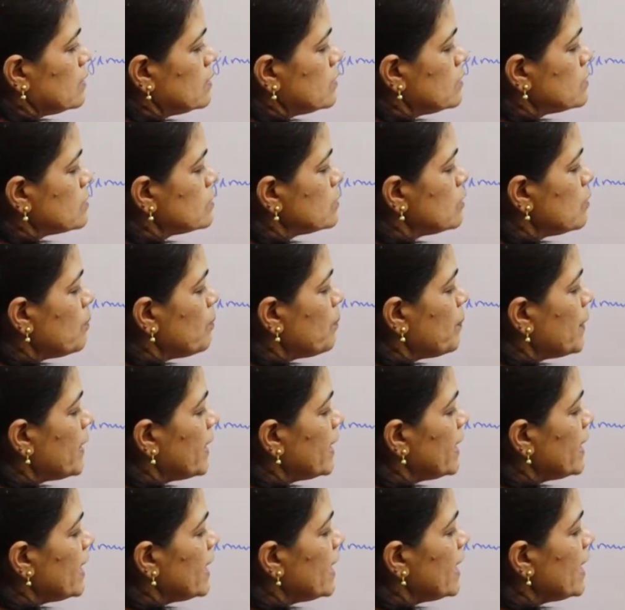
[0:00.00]
So,
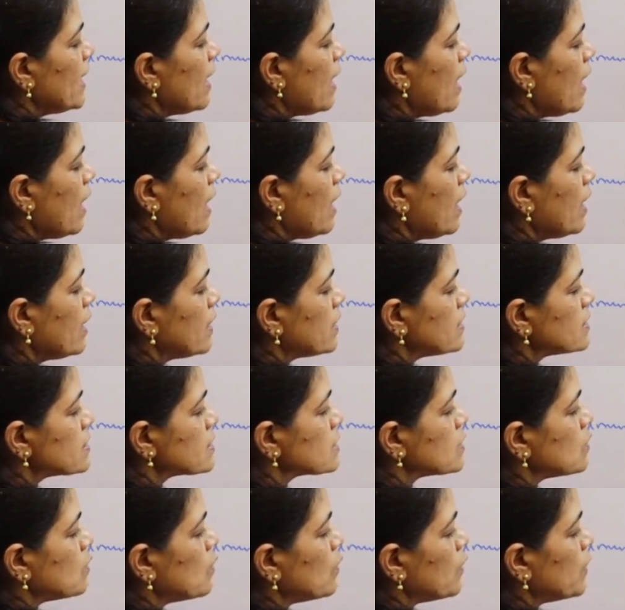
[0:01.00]
pi r
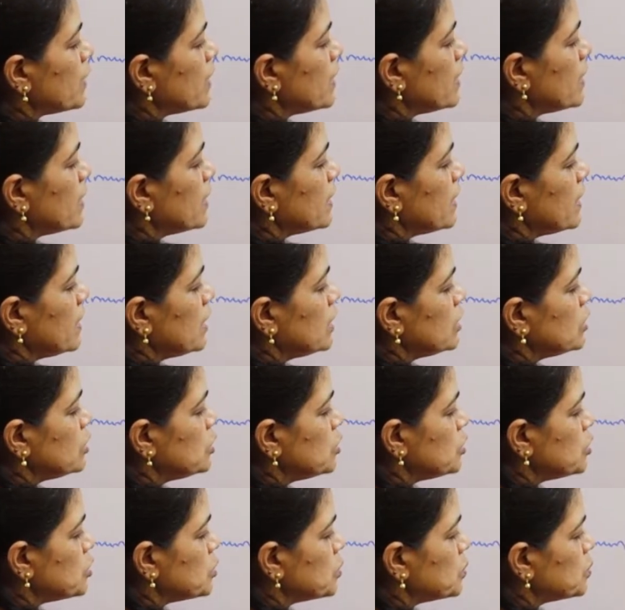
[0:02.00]
square
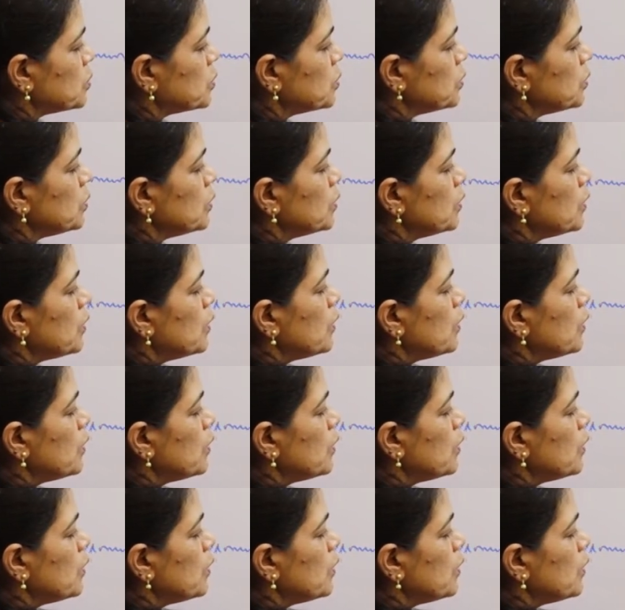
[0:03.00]
into,